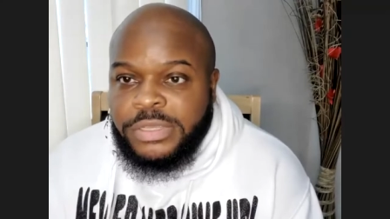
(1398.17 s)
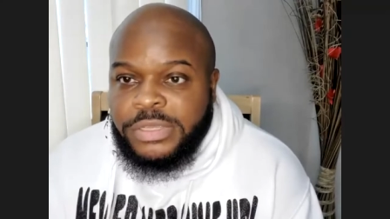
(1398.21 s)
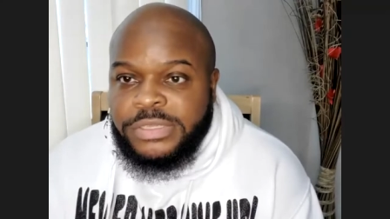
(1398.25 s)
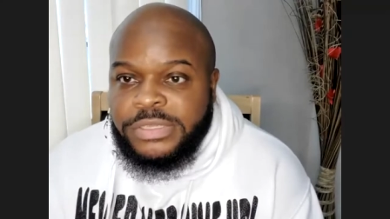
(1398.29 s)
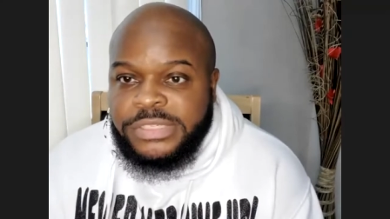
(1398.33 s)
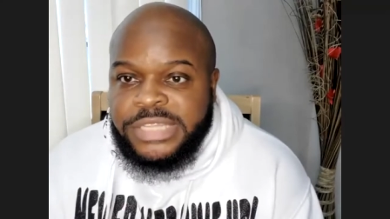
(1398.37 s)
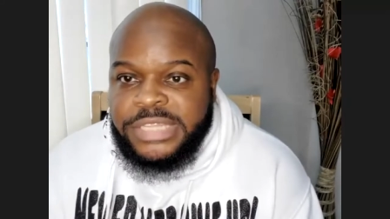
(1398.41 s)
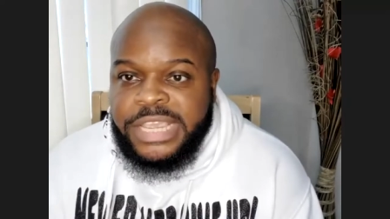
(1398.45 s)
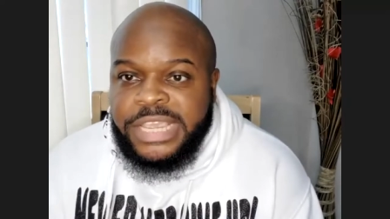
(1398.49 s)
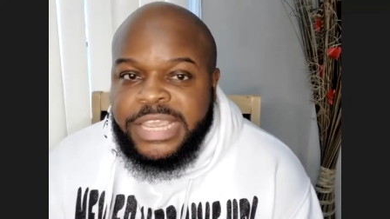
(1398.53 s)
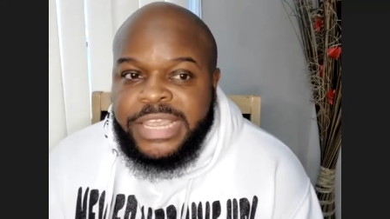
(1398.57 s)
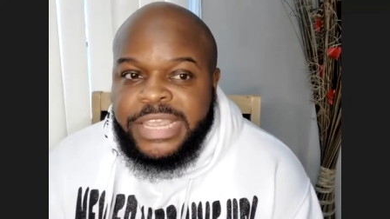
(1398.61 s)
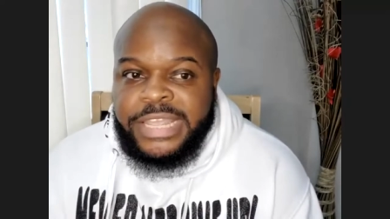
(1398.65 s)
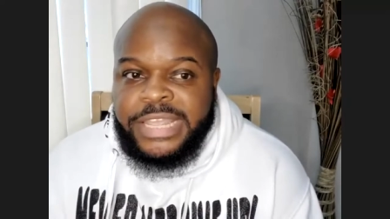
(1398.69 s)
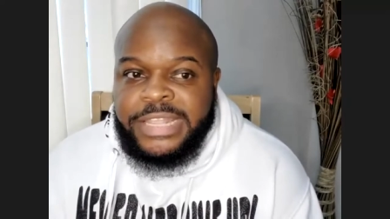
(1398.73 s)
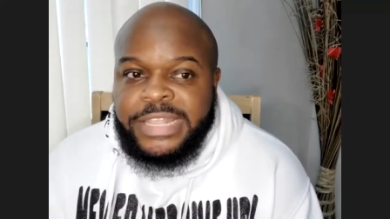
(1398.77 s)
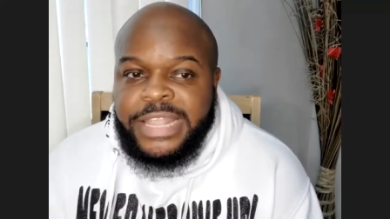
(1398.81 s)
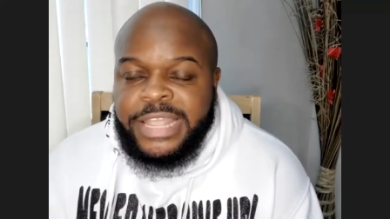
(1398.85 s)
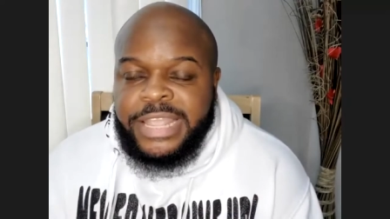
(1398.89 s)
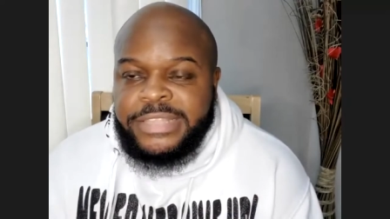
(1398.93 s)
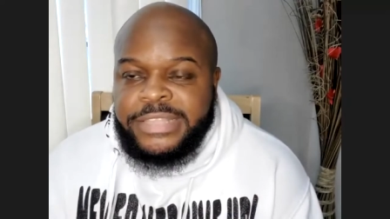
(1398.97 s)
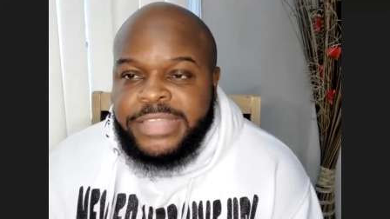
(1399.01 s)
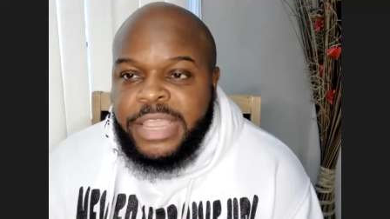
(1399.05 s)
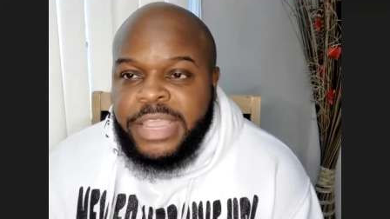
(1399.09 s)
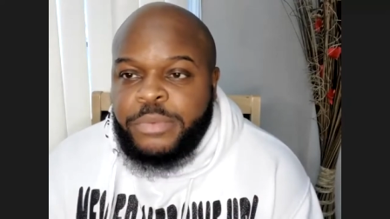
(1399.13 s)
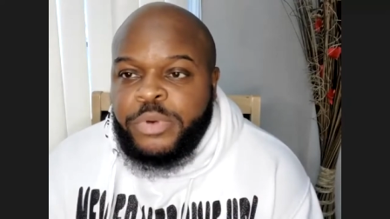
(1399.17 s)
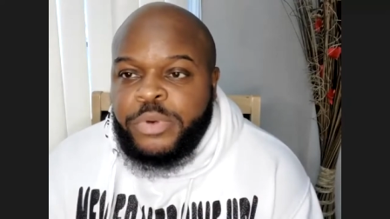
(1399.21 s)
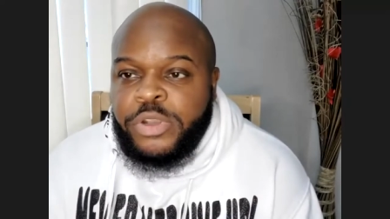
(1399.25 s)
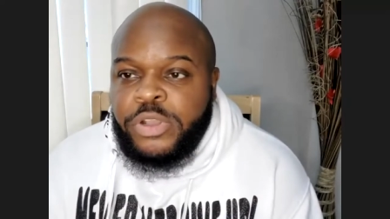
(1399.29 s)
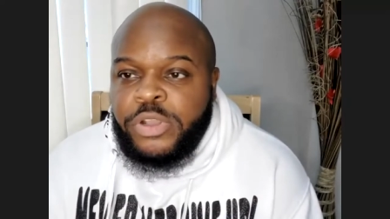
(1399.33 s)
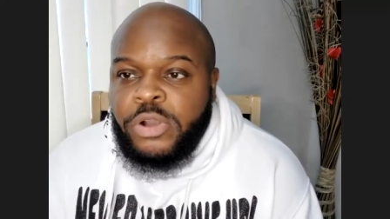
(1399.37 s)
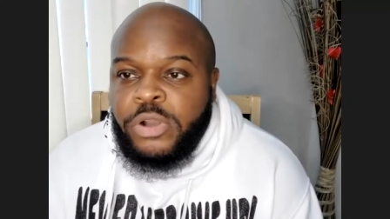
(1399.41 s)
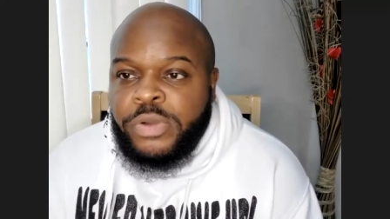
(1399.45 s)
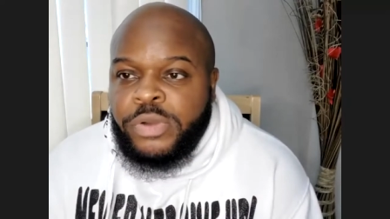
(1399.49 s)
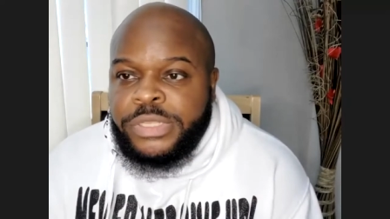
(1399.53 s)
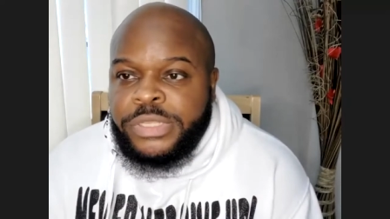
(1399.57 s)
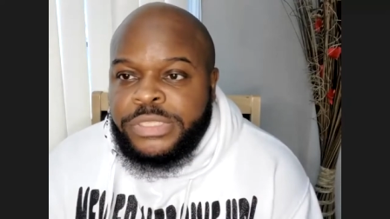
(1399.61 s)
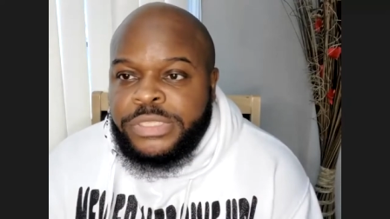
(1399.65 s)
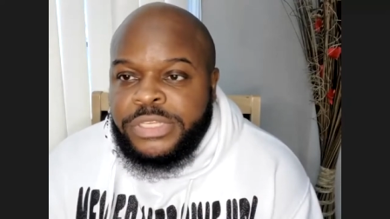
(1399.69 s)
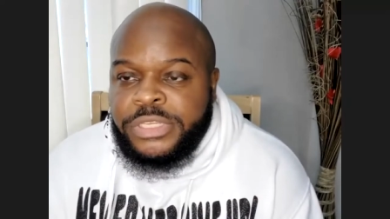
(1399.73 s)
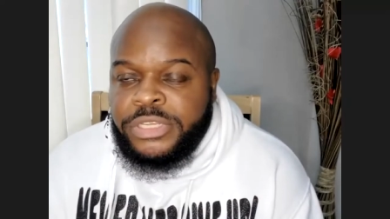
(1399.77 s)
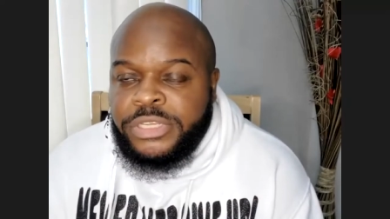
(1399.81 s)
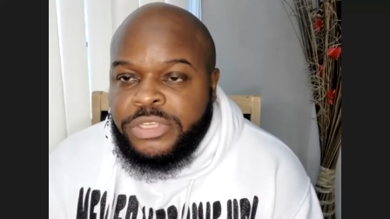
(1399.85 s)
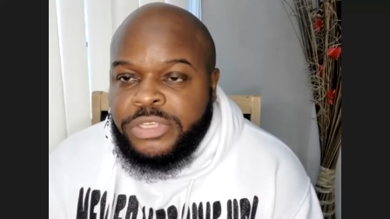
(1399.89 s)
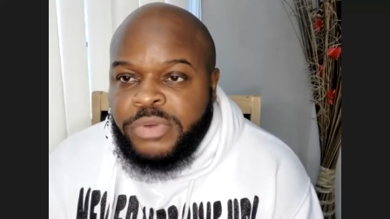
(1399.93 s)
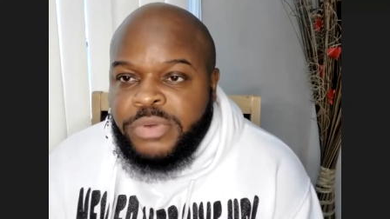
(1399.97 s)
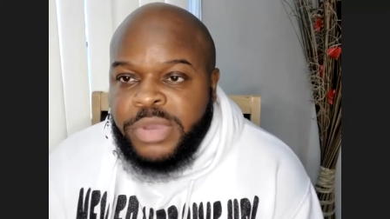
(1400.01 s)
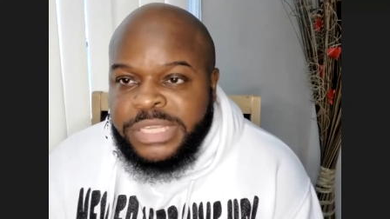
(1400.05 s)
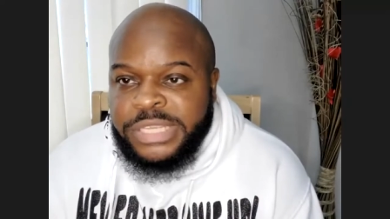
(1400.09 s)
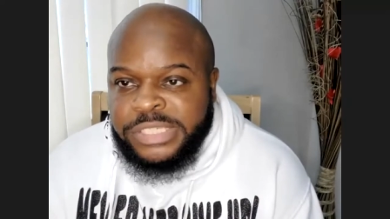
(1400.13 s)
saying that they were going to the
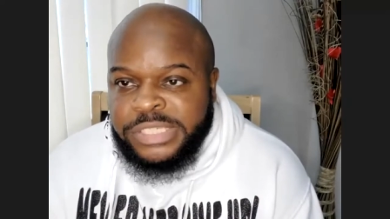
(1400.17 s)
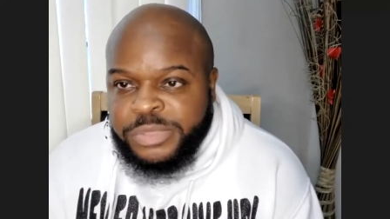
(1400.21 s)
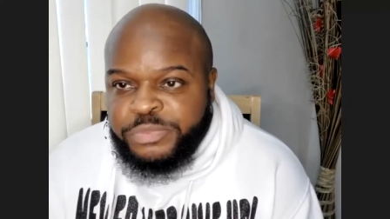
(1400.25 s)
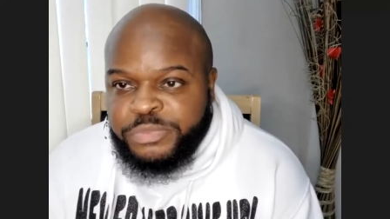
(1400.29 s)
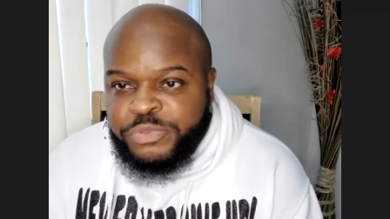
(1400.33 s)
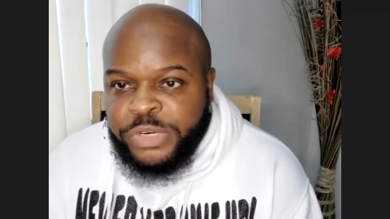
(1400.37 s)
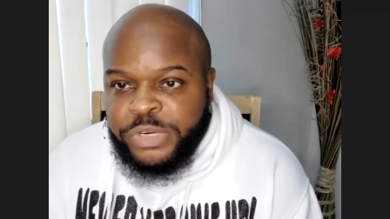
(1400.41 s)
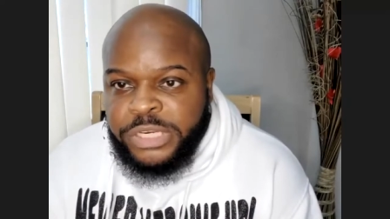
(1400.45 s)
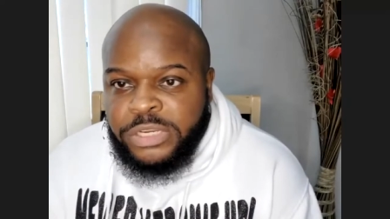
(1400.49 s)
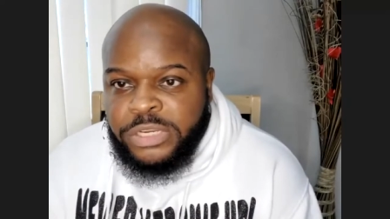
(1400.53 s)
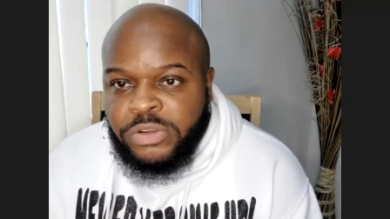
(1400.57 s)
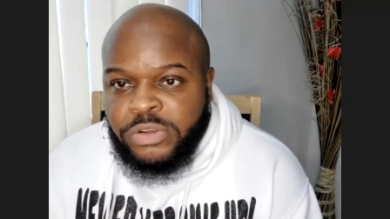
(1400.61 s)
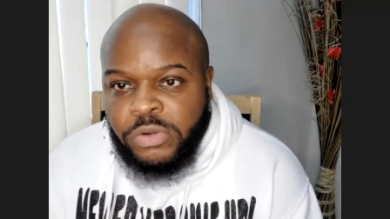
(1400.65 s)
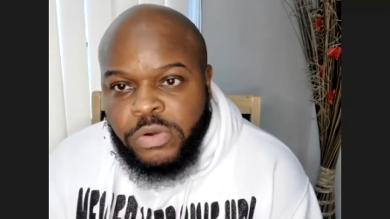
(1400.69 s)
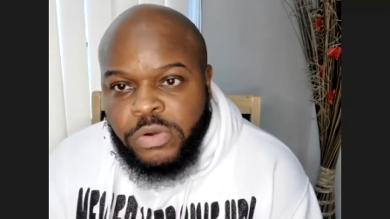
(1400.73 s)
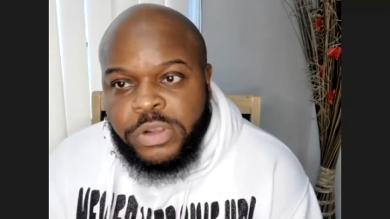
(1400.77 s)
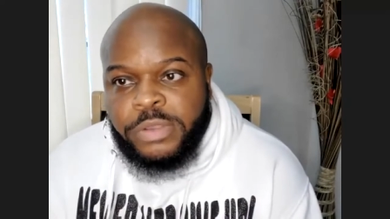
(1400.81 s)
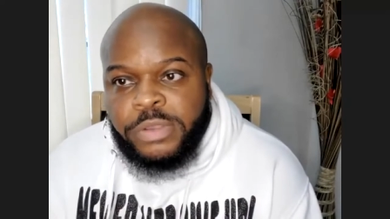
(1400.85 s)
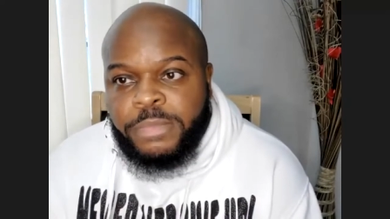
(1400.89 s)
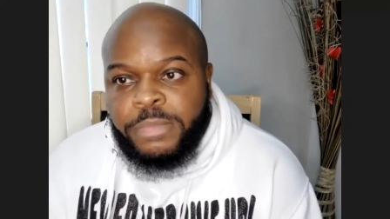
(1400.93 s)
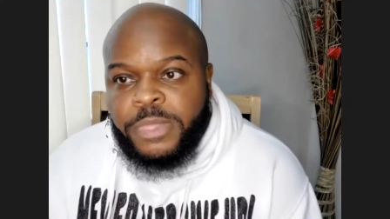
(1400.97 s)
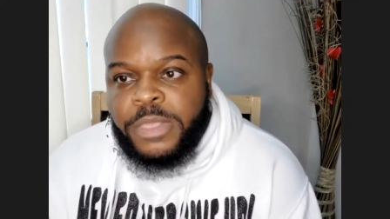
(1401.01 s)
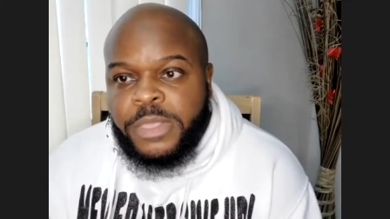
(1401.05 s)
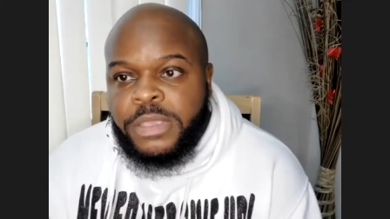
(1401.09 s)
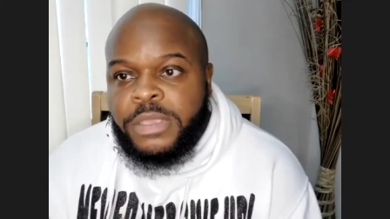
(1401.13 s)
US Supreme Court